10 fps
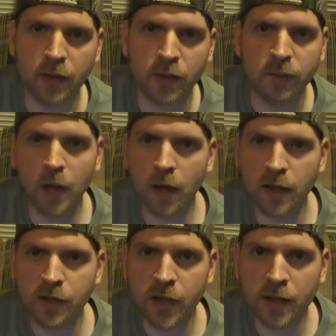So if y'all
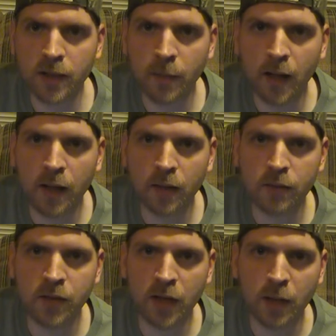ain't checked him out, go
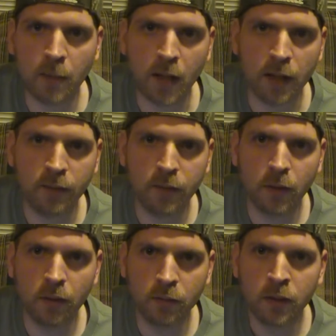check him out. If you
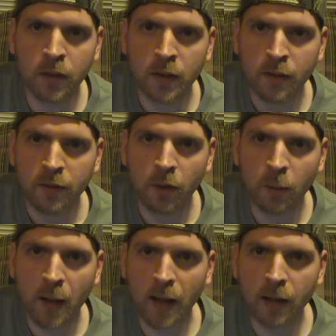don't
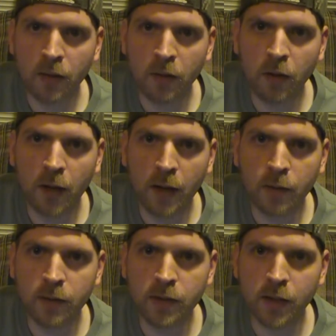mind a little
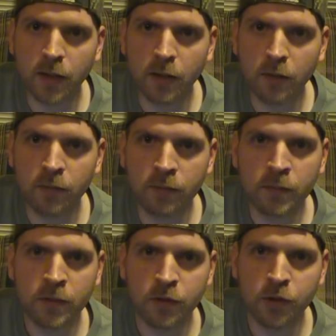language and a little
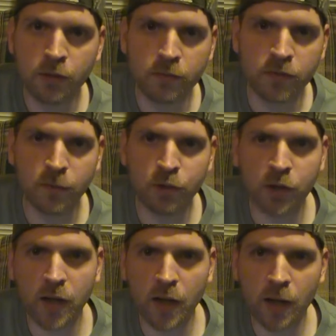shooting some
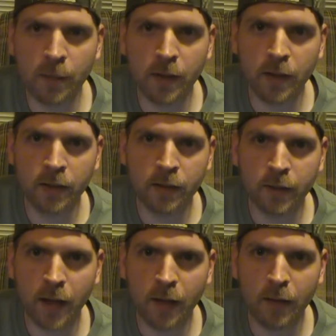shit up here
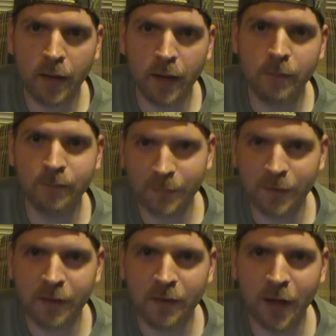now and then,
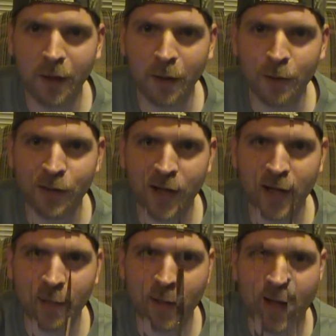y'all go check
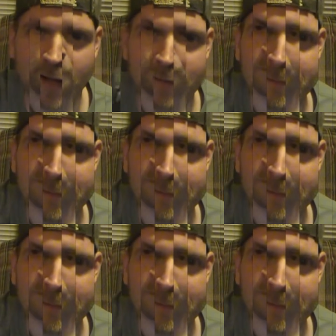him out.